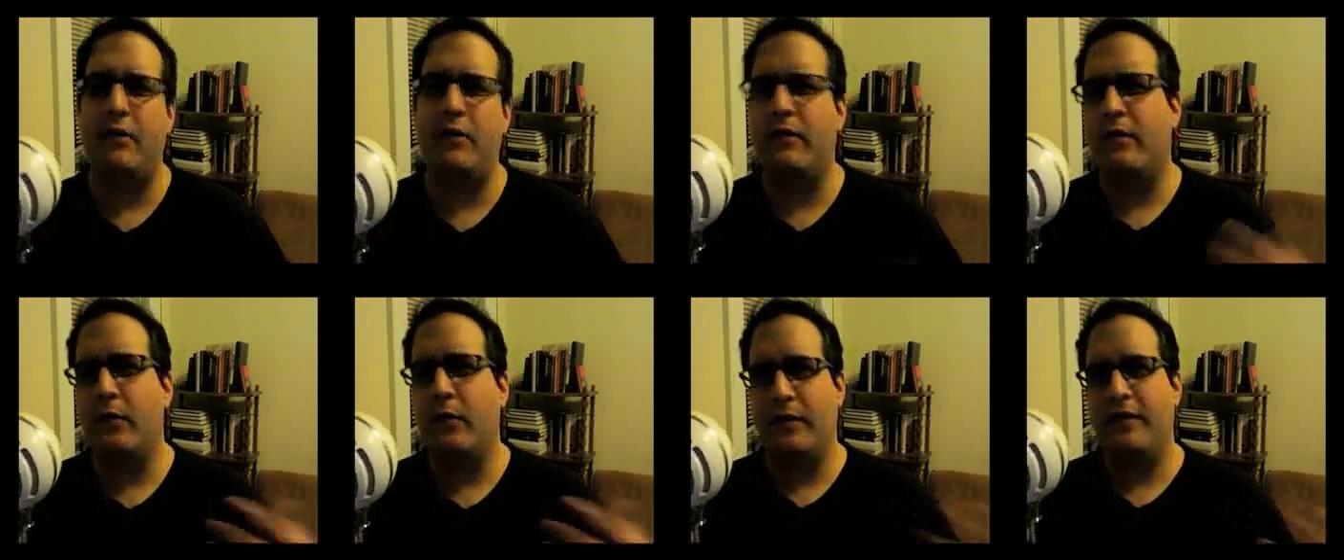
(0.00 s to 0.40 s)

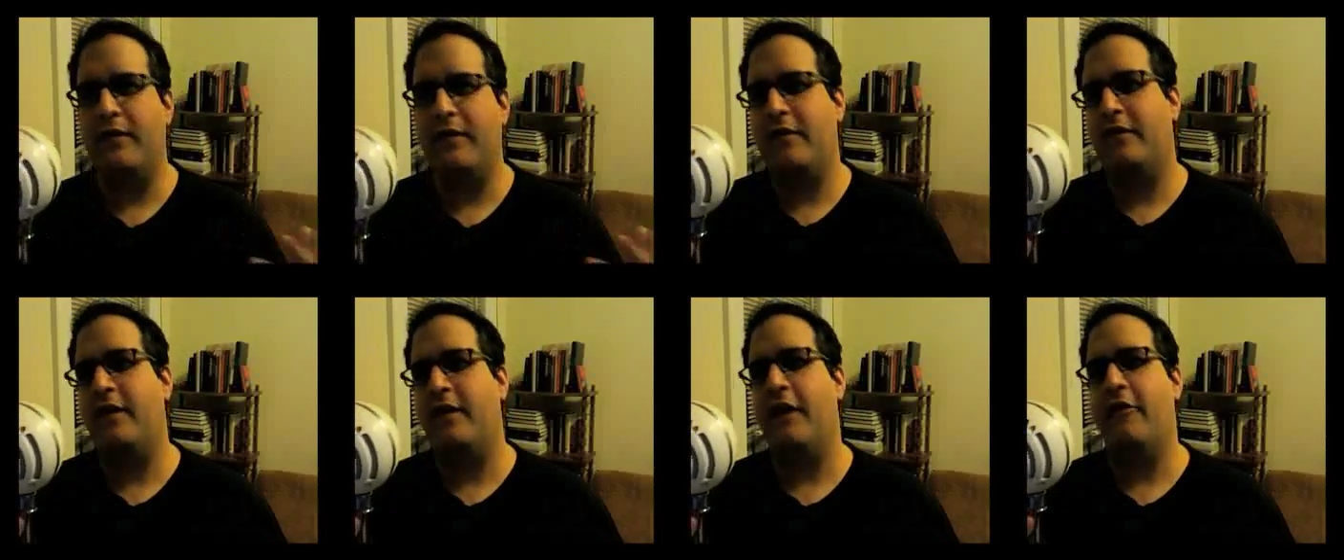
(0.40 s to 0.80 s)
And so we see
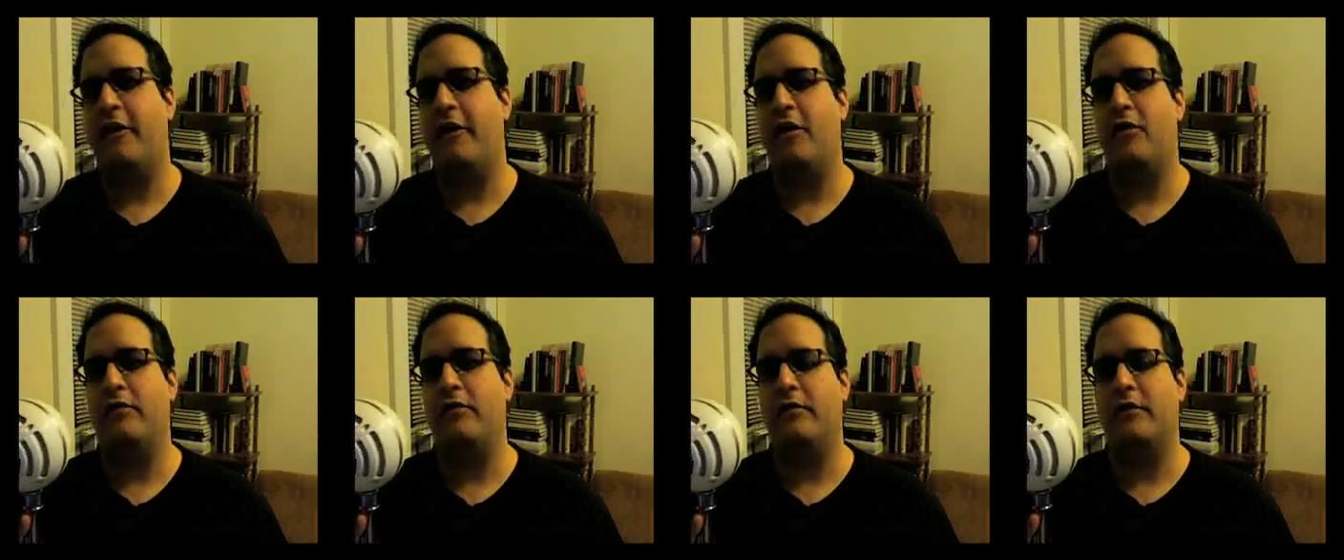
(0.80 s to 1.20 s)
this carried
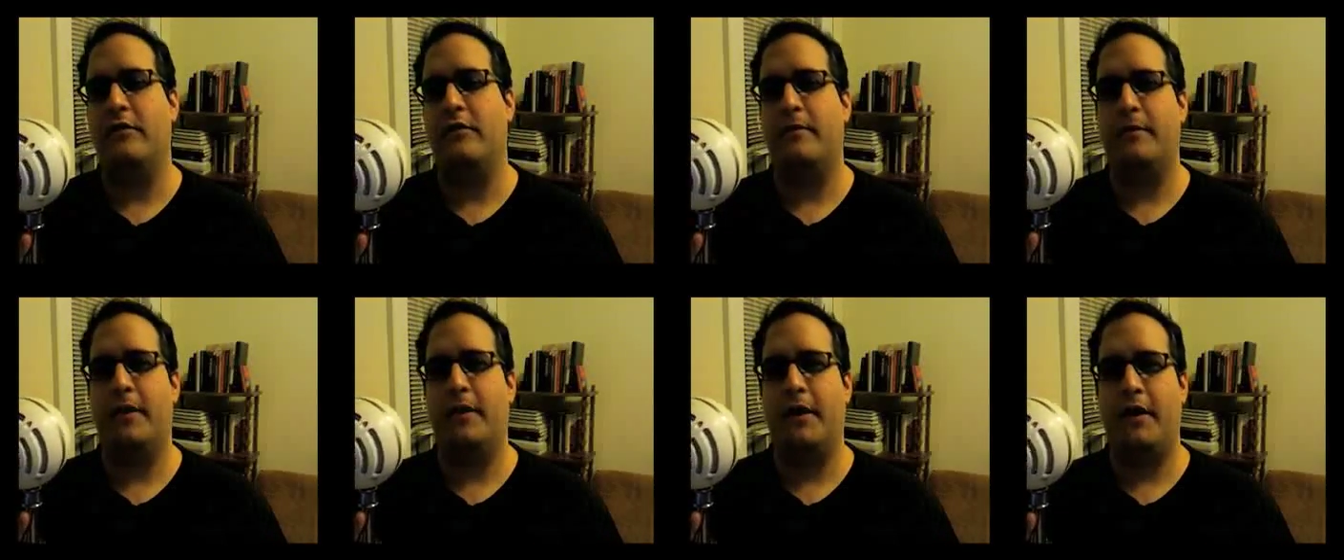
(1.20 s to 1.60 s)
over
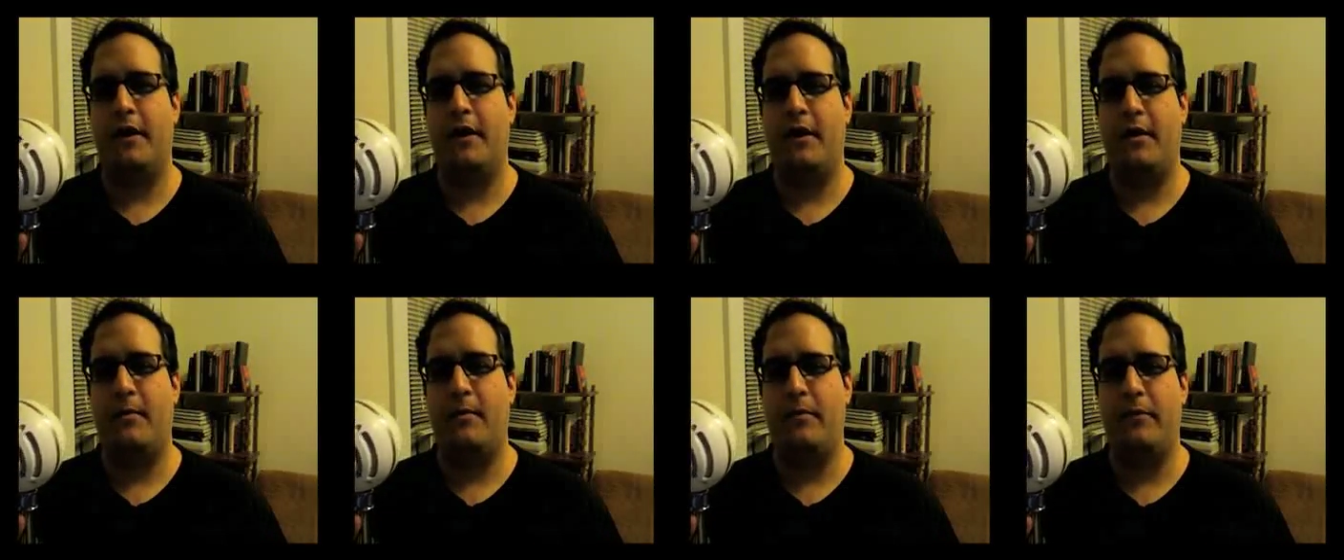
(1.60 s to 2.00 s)

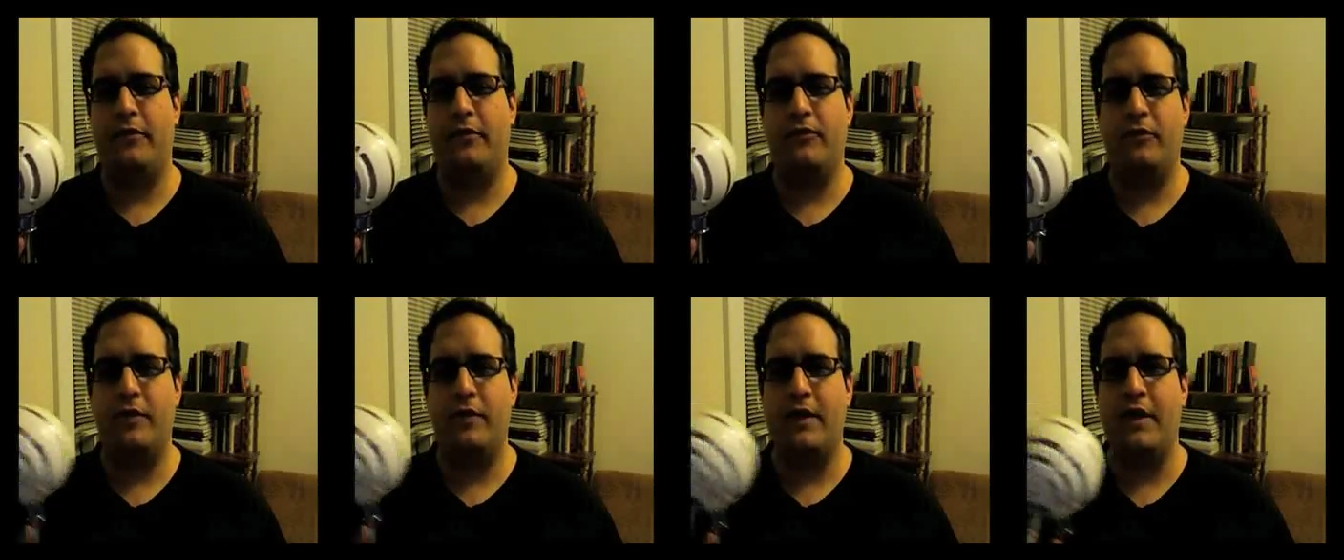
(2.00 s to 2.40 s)
um,
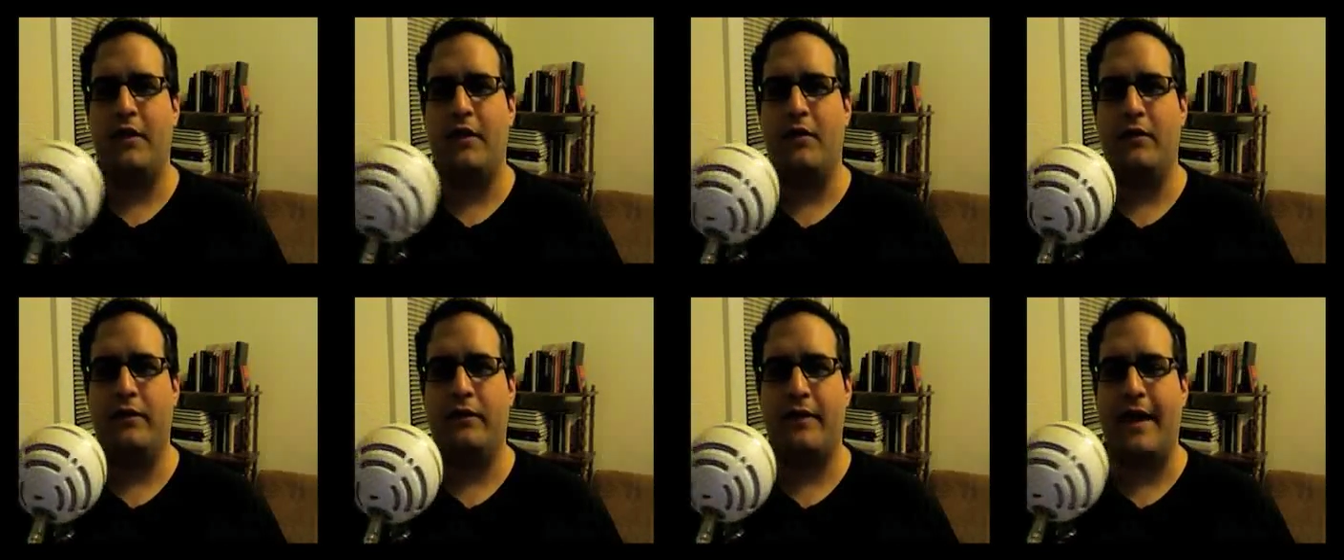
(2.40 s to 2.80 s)
through the years.